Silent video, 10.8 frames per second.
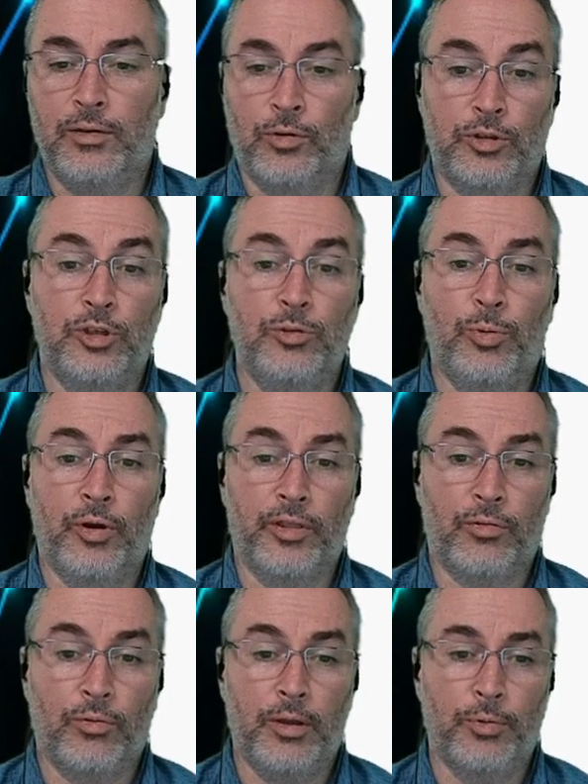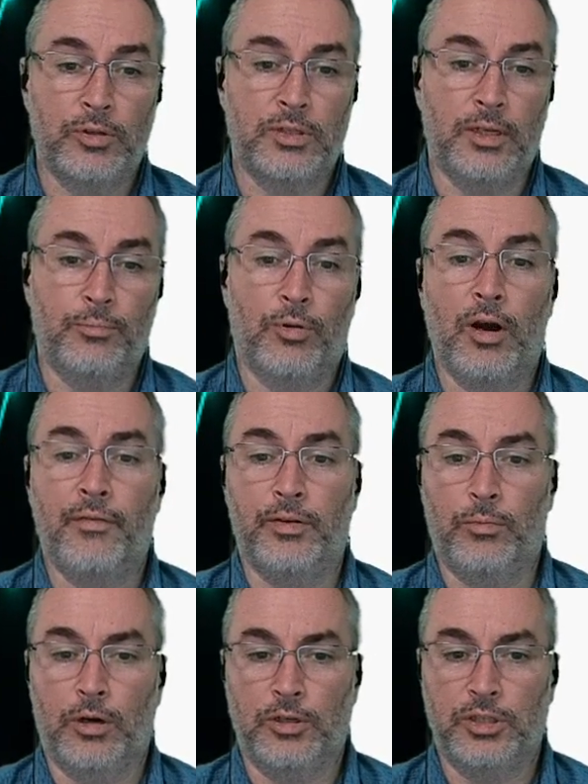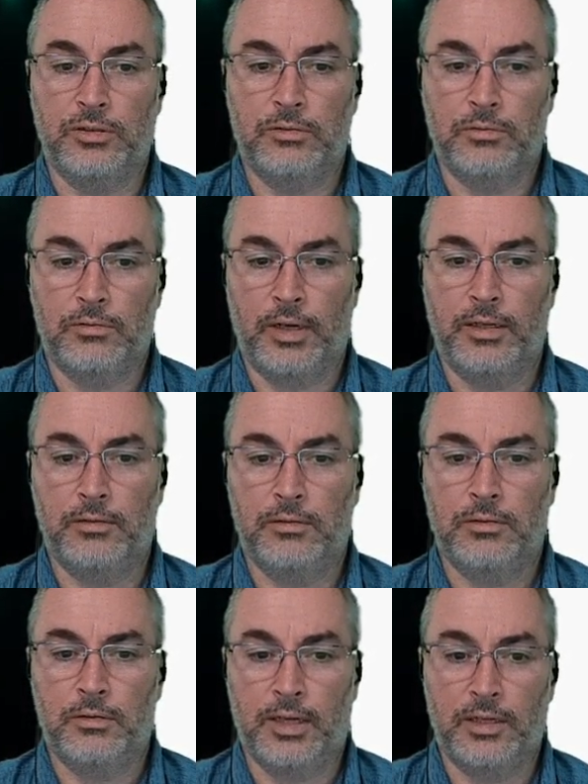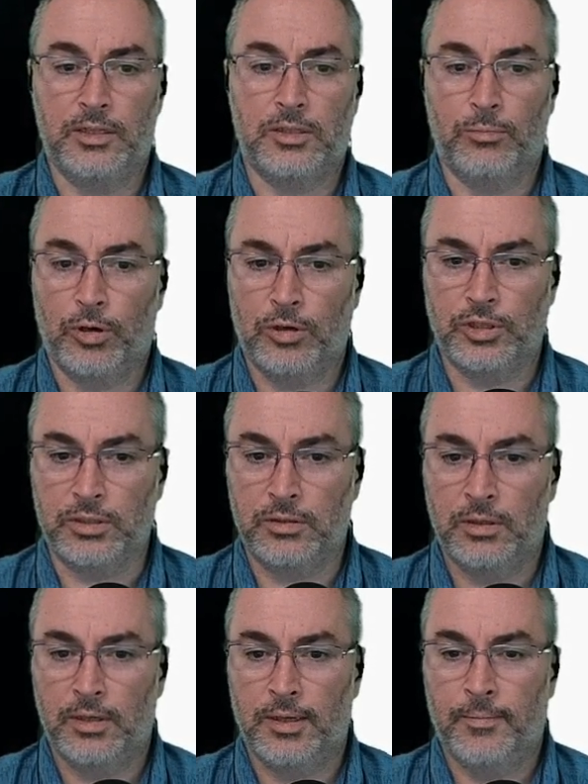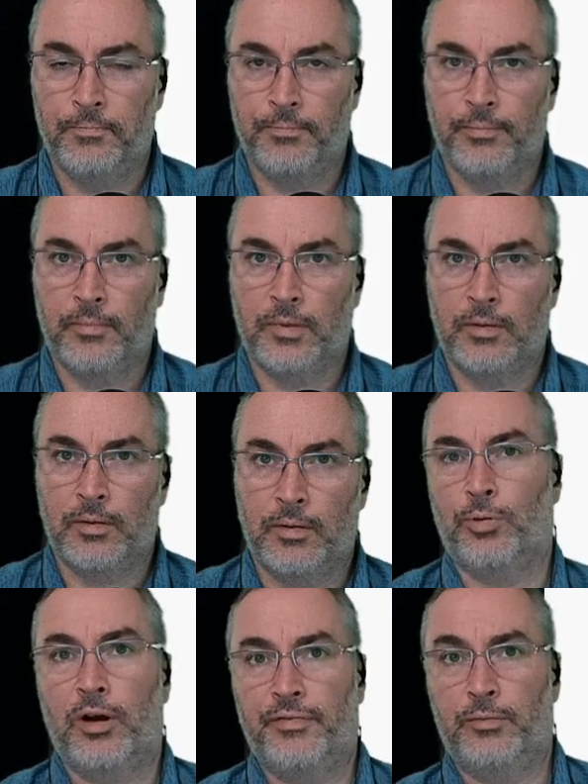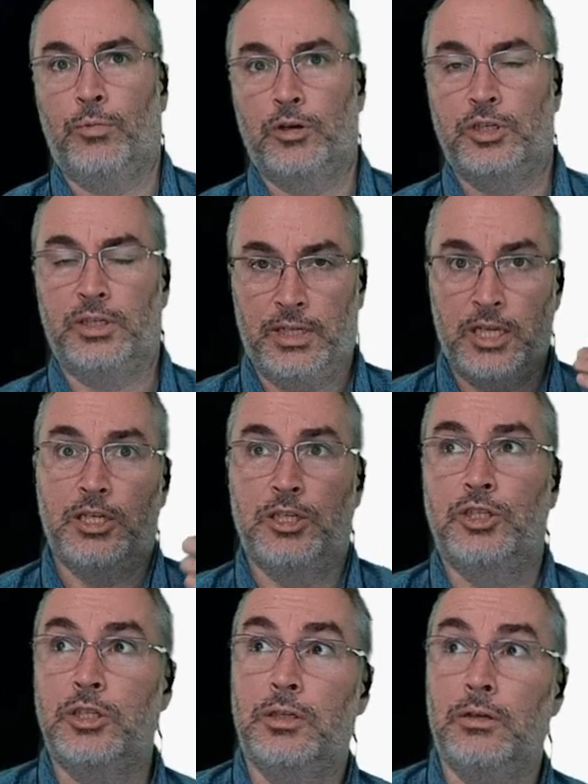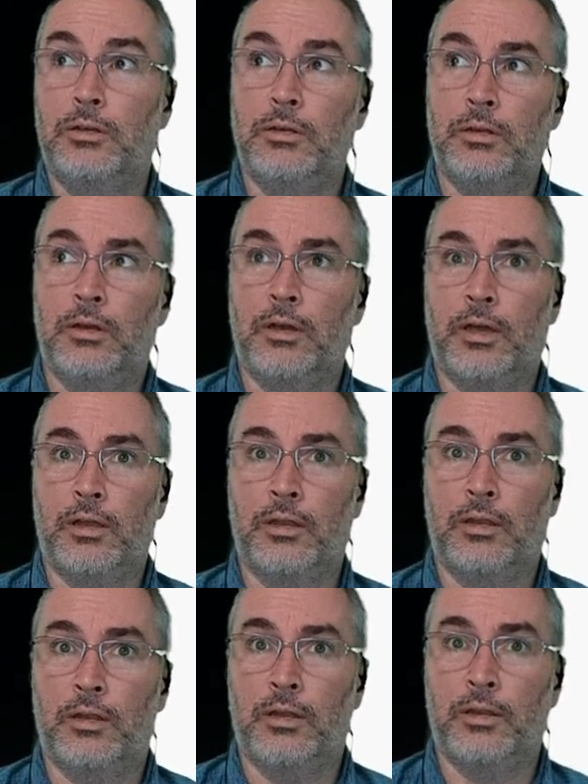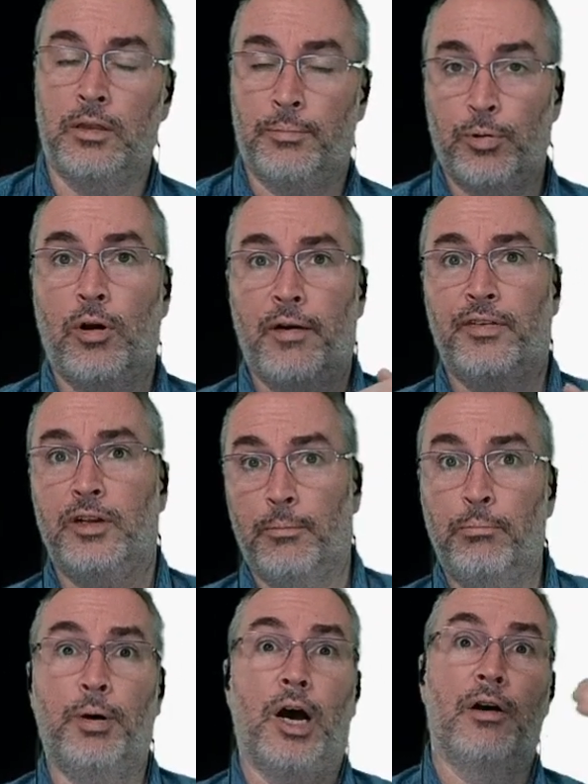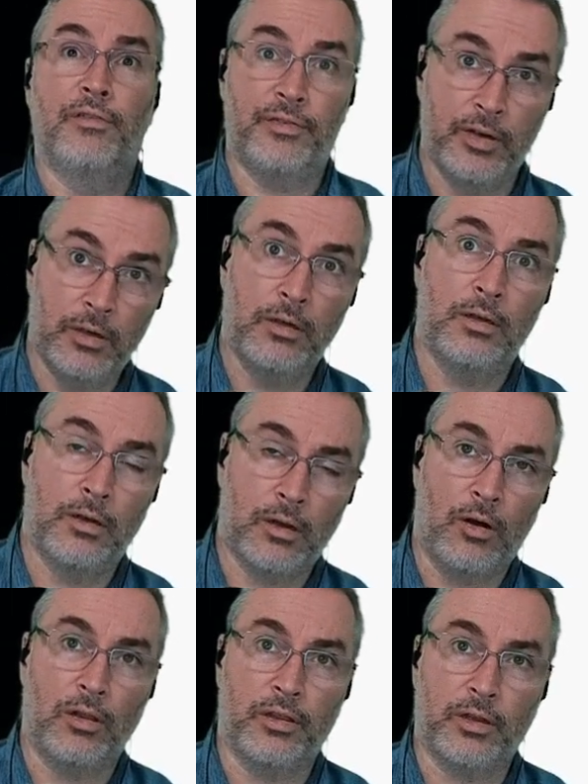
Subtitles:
or 2.3% profit margin, right? That is the margin, but the profit margin is the profit above all of